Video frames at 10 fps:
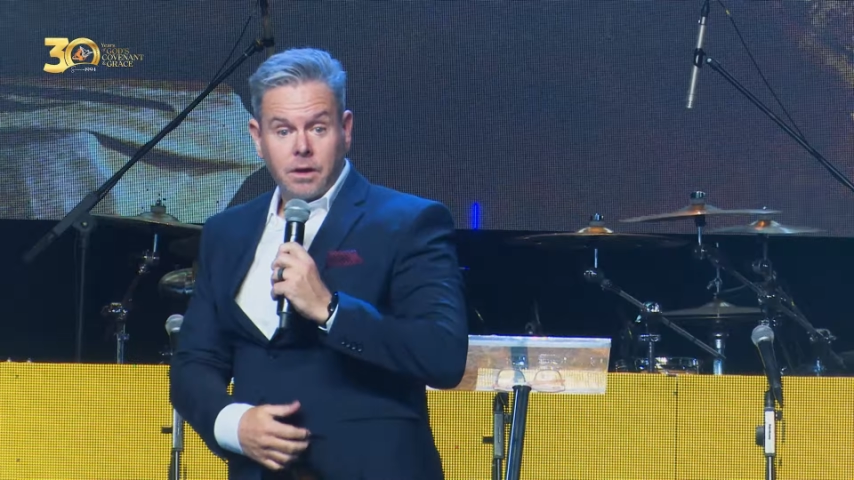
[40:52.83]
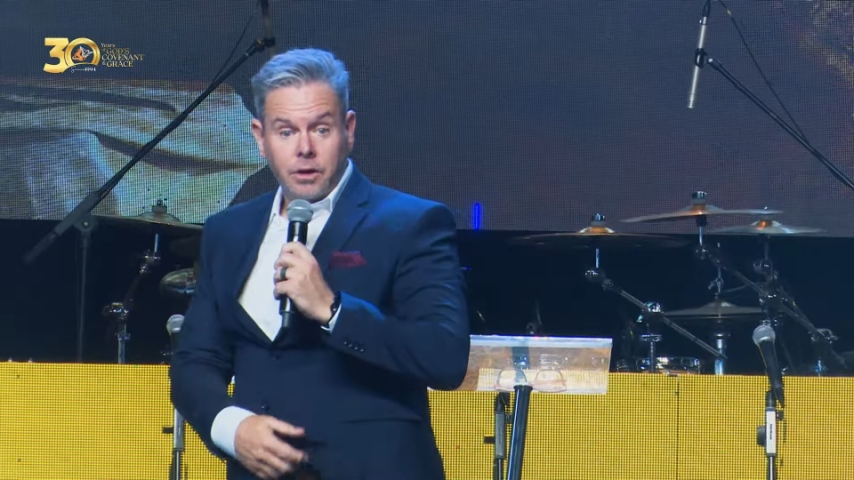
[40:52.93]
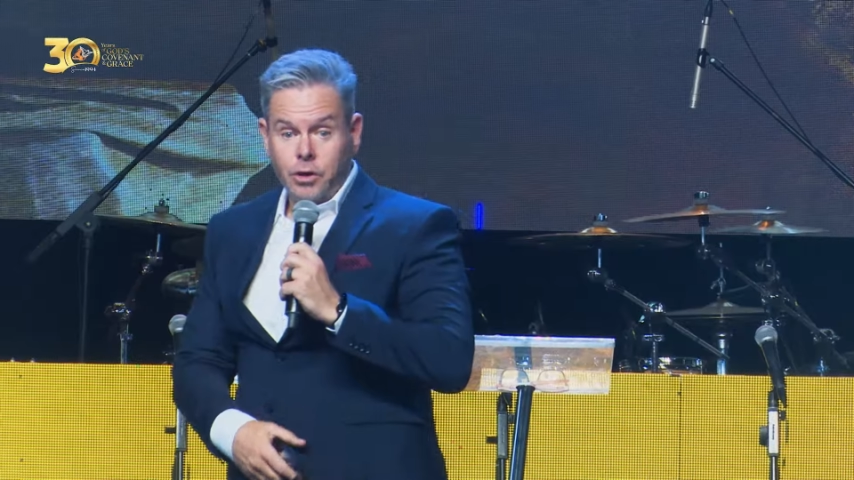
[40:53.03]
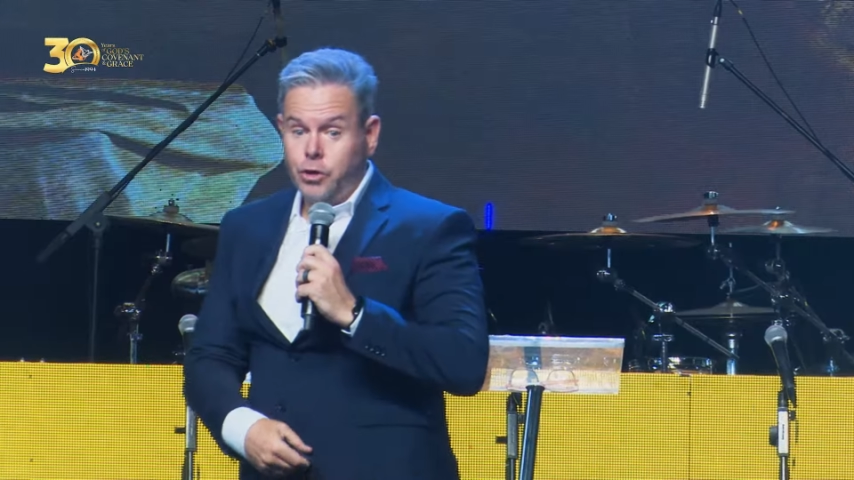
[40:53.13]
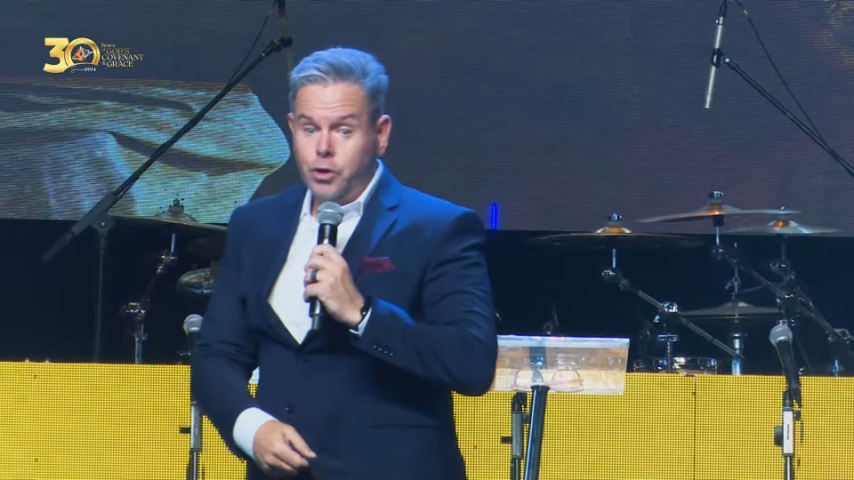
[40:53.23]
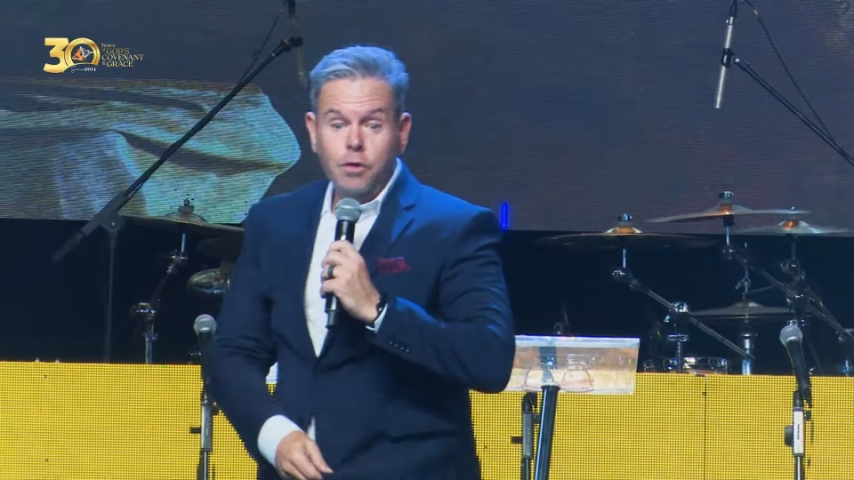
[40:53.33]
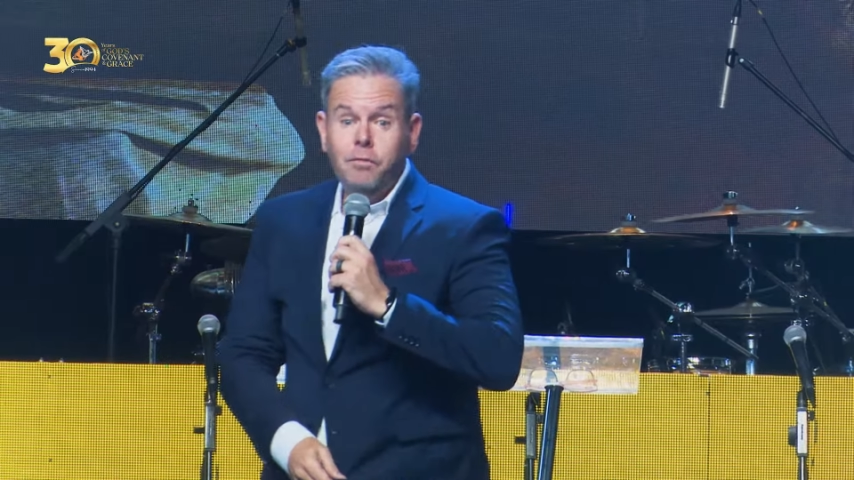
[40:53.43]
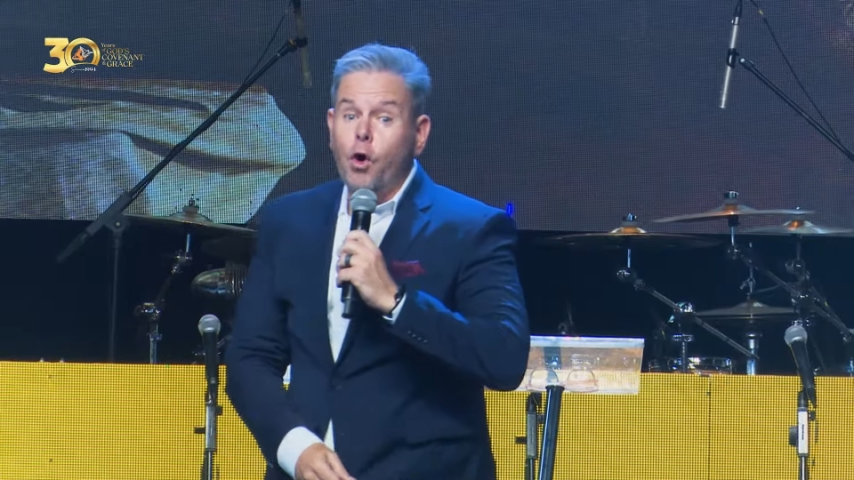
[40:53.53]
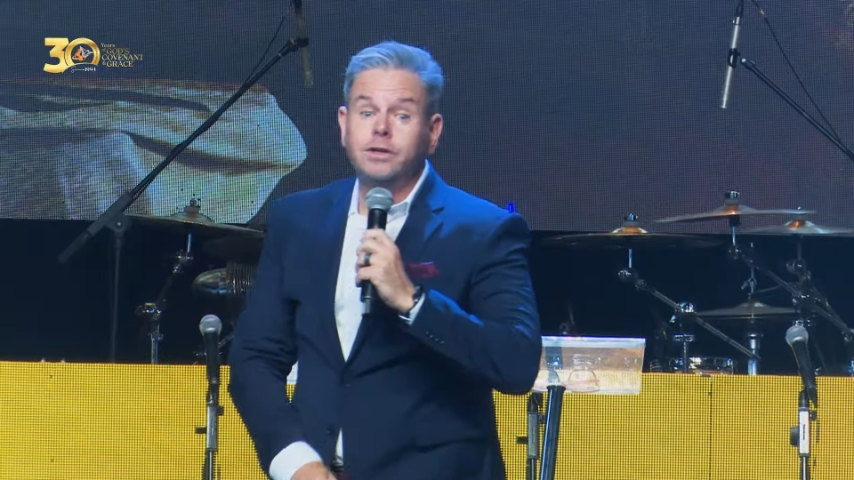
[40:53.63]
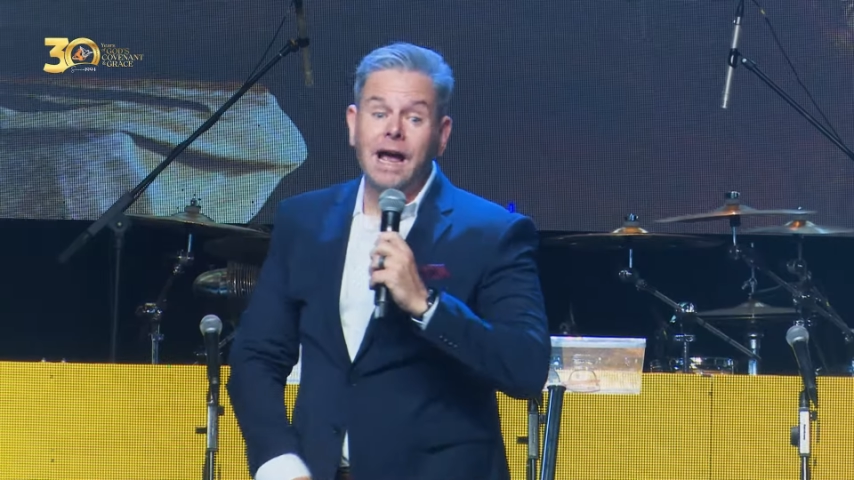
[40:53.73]
you've
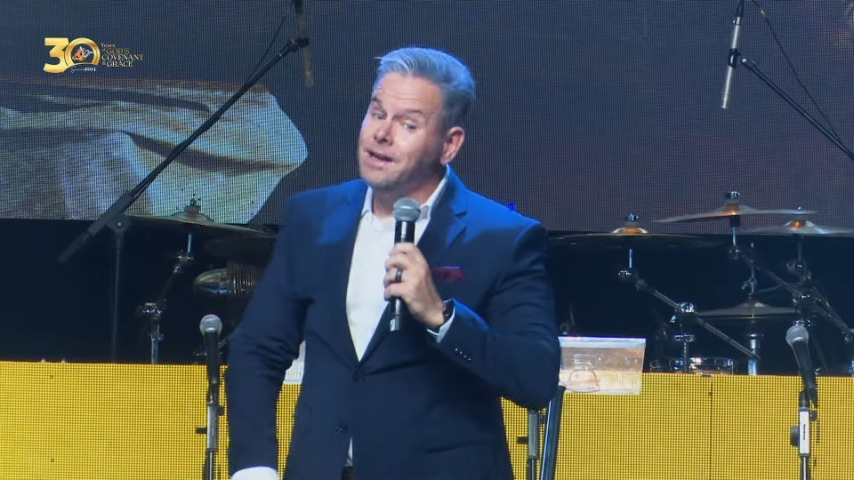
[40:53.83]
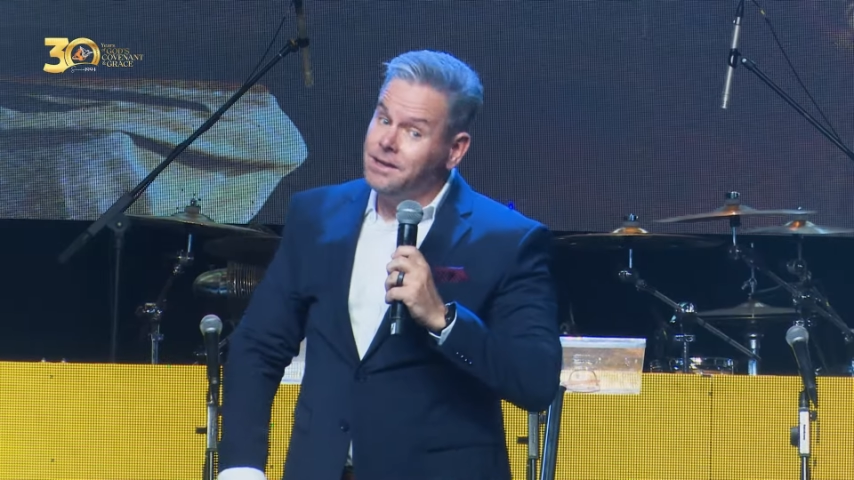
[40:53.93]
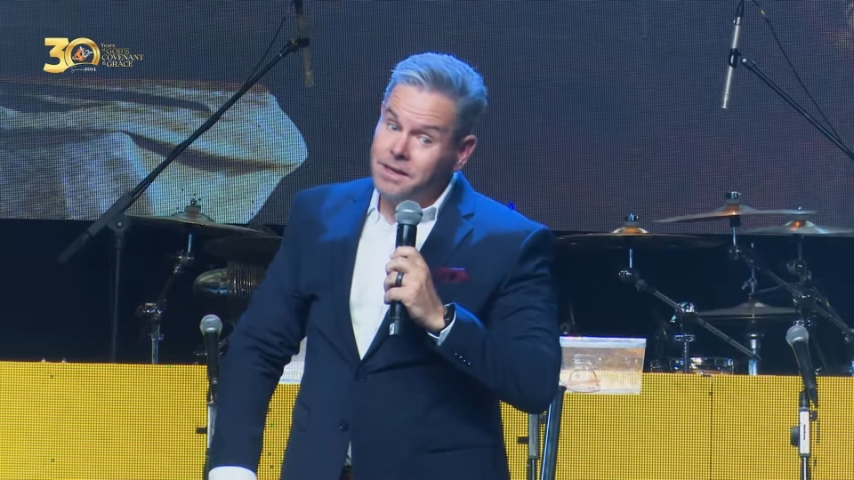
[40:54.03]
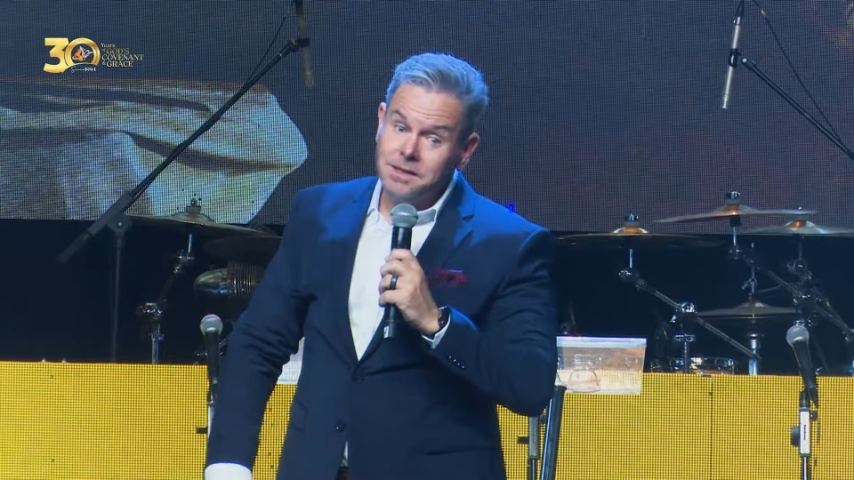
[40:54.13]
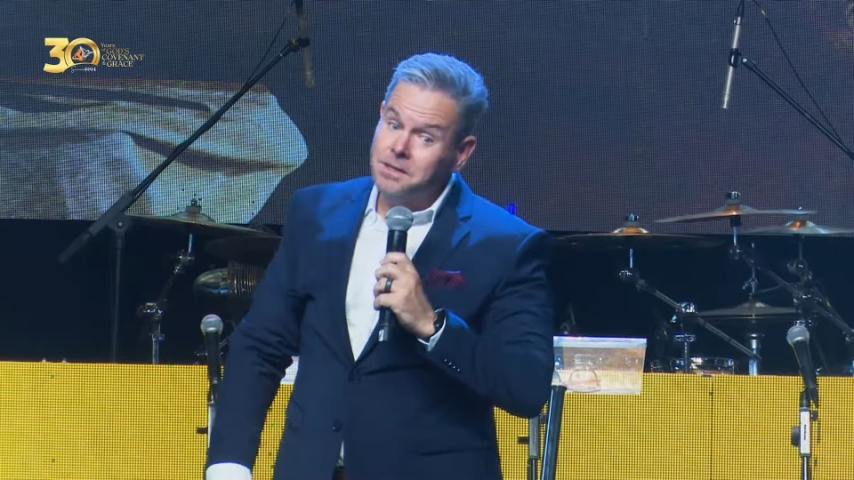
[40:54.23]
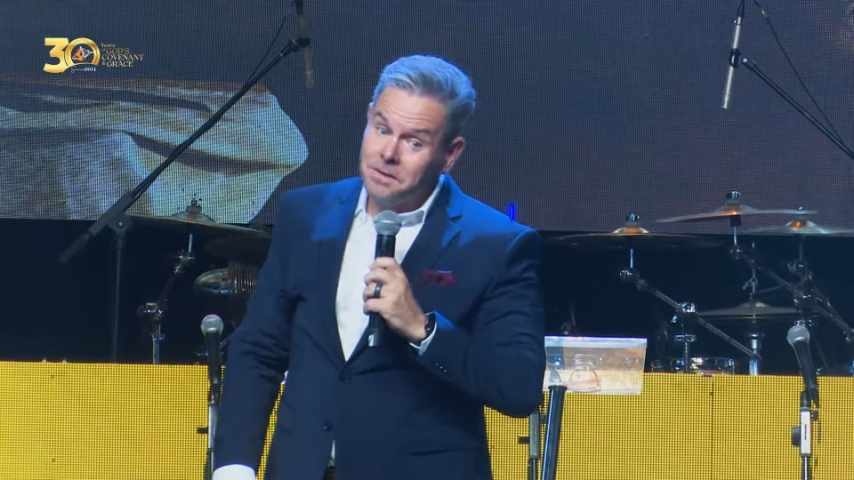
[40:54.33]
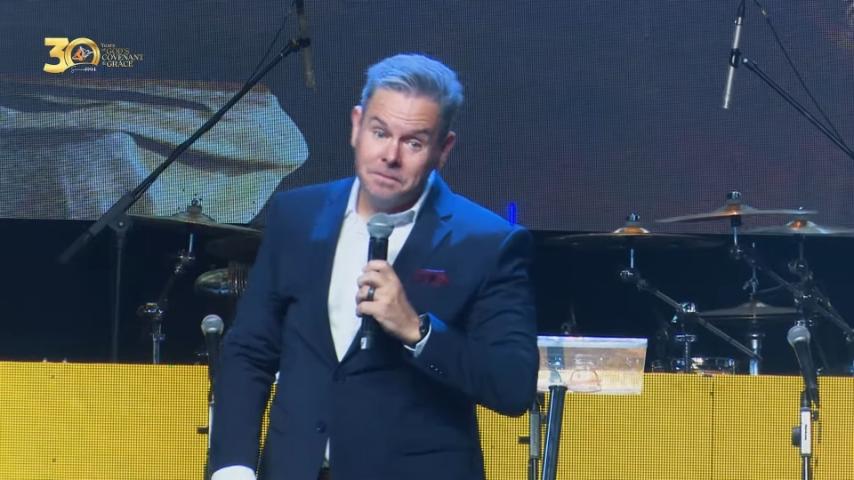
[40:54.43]
ordained it